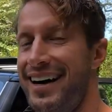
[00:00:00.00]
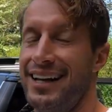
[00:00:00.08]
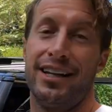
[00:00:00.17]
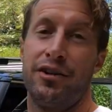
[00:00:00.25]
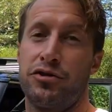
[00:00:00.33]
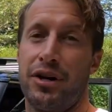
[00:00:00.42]
I
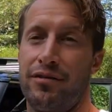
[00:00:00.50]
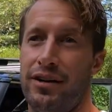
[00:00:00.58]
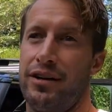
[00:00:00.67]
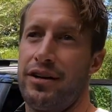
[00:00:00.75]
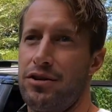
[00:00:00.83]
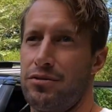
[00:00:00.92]
love driving
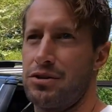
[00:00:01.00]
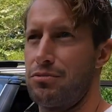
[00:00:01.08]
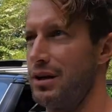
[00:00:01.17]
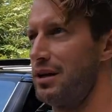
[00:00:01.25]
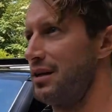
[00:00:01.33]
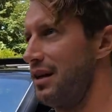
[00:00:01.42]
out here, it was
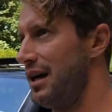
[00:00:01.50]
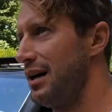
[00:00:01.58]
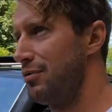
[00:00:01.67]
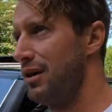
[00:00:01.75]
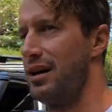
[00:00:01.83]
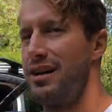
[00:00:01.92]
great on the
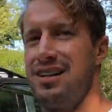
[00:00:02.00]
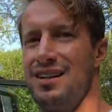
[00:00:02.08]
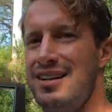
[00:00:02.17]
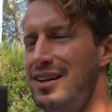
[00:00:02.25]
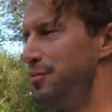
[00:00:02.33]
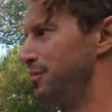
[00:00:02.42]
highway,
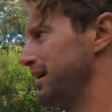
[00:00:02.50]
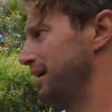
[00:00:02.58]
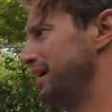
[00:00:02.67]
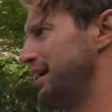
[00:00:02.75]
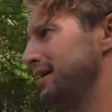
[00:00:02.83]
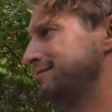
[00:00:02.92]
but
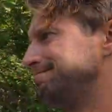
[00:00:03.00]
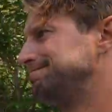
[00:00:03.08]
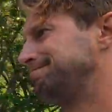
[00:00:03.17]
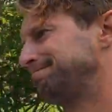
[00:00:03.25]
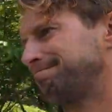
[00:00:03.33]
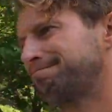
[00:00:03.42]

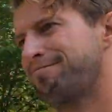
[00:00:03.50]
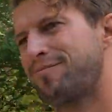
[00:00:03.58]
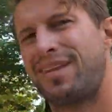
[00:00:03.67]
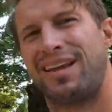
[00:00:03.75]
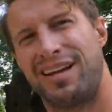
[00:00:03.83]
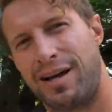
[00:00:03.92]

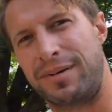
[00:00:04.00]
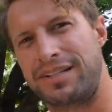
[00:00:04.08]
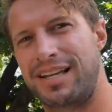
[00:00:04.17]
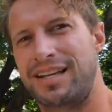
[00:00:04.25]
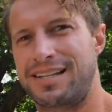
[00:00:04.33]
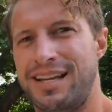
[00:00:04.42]
I'm
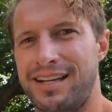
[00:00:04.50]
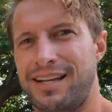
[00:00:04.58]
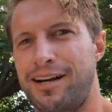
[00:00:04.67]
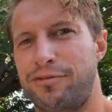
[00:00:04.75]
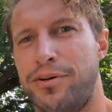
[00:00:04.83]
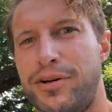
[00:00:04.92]
excited to take it
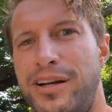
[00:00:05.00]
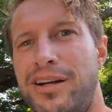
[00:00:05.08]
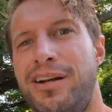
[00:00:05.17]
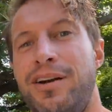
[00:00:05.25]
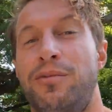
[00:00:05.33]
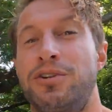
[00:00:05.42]

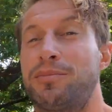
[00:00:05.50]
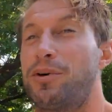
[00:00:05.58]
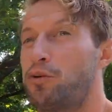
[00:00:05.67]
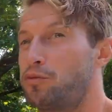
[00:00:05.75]
off-roading which I'm